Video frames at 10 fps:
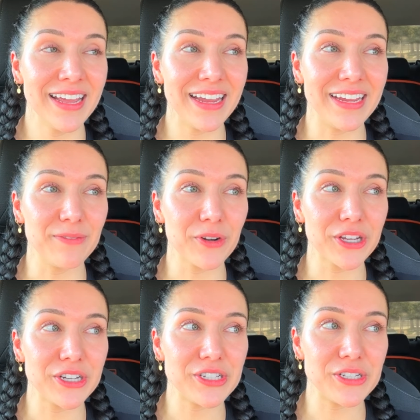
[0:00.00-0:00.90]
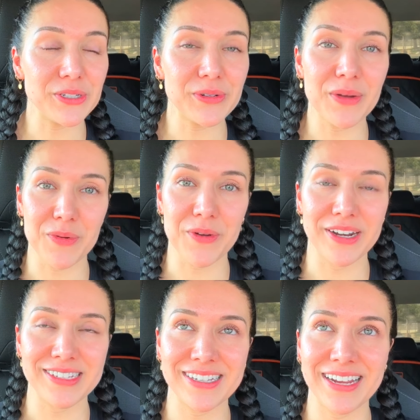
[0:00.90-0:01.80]
and we're gonna do upper
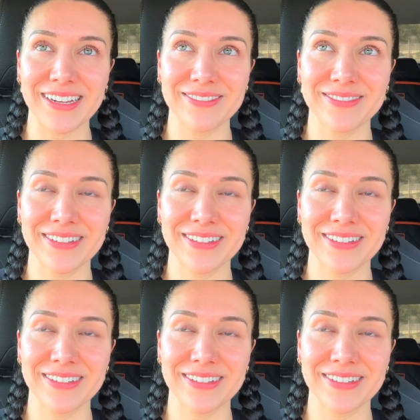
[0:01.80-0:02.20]
body today.